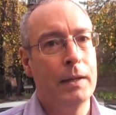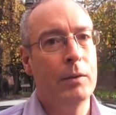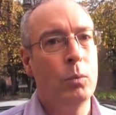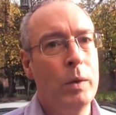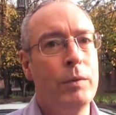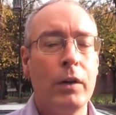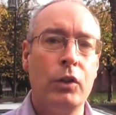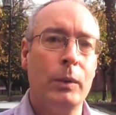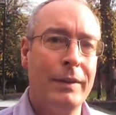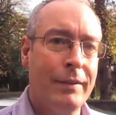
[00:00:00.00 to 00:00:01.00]
And we've got
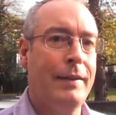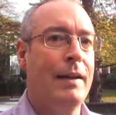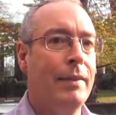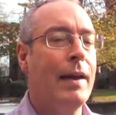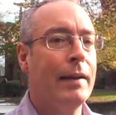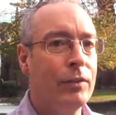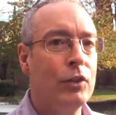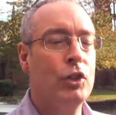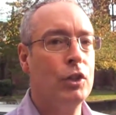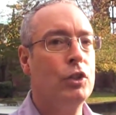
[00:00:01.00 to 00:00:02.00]
to understand that as
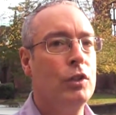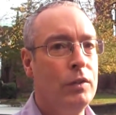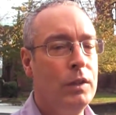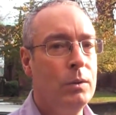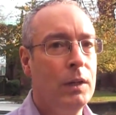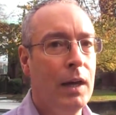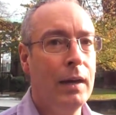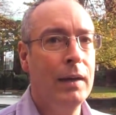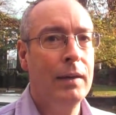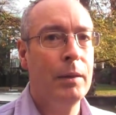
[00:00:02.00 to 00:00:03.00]
the church in the
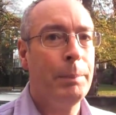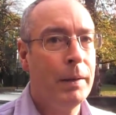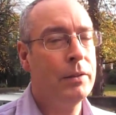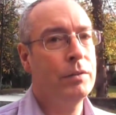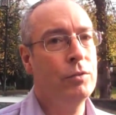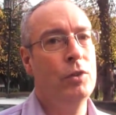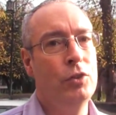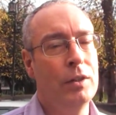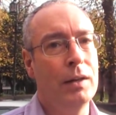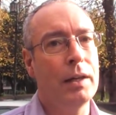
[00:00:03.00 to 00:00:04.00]
UK, that part of
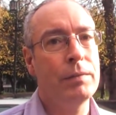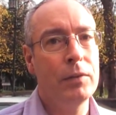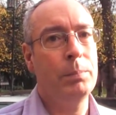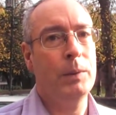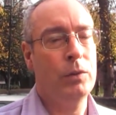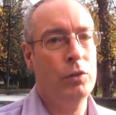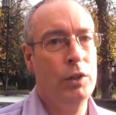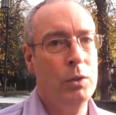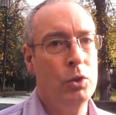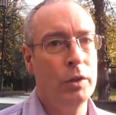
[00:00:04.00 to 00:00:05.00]
Christian life is
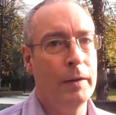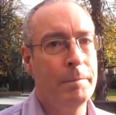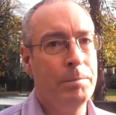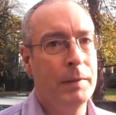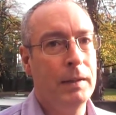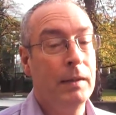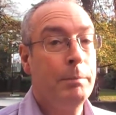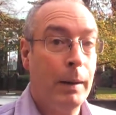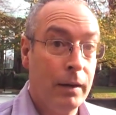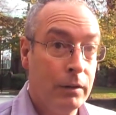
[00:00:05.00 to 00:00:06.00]
persecution.
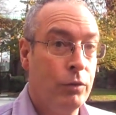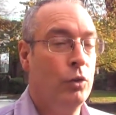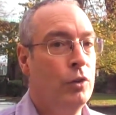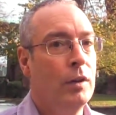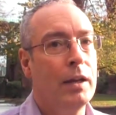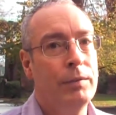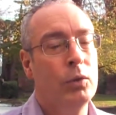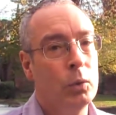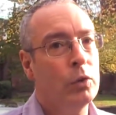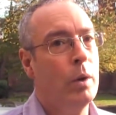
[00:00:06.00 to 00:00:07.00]
Part of Christian life
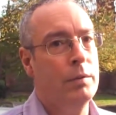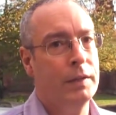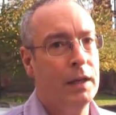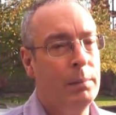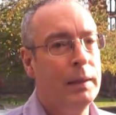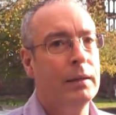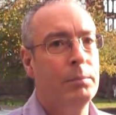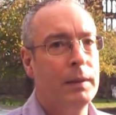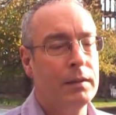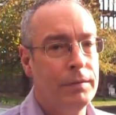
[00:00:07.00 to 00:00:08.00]
is also overcoming
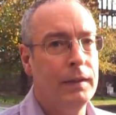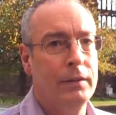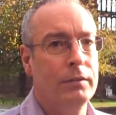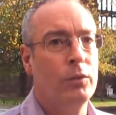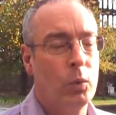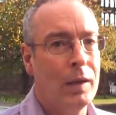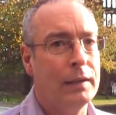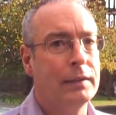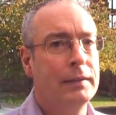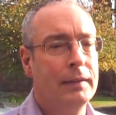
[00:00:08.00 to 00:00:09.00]
and being a victor as
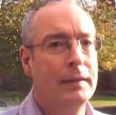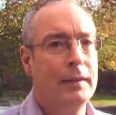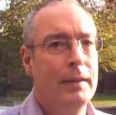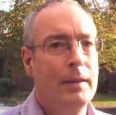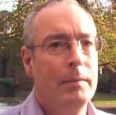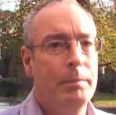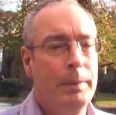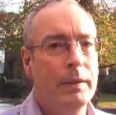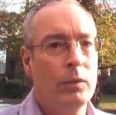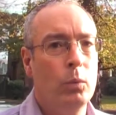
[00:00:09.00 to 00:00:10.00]
well.
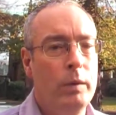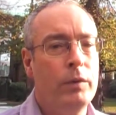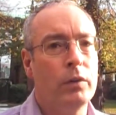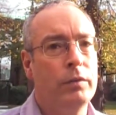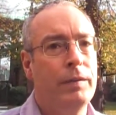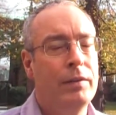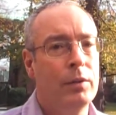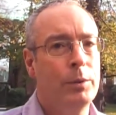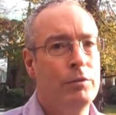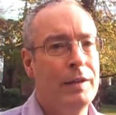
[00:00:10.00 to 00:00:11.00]
but we've got to
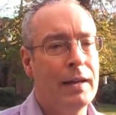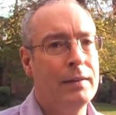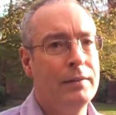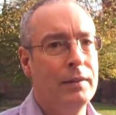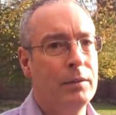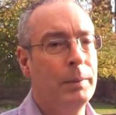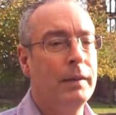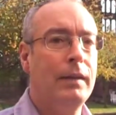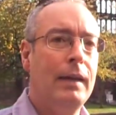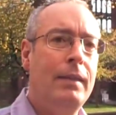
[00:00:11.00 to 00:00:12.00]
face up to realities.
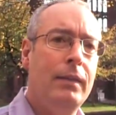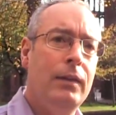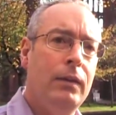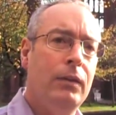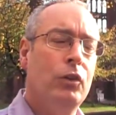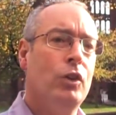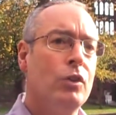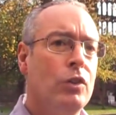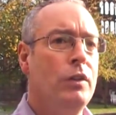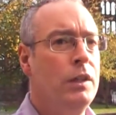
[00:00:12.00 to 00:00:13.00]
But in the
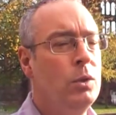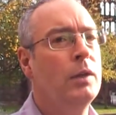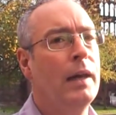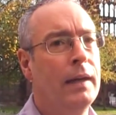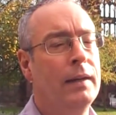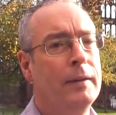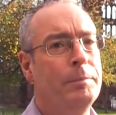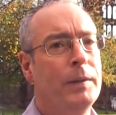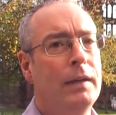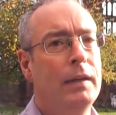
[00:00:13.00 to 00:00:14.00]
church in the UK
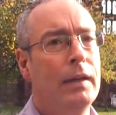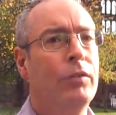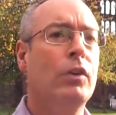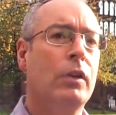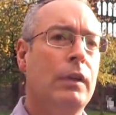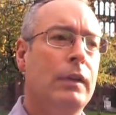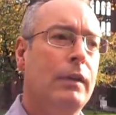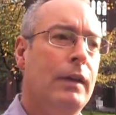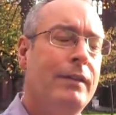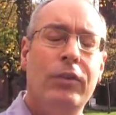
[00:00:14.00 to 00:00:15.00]
has got a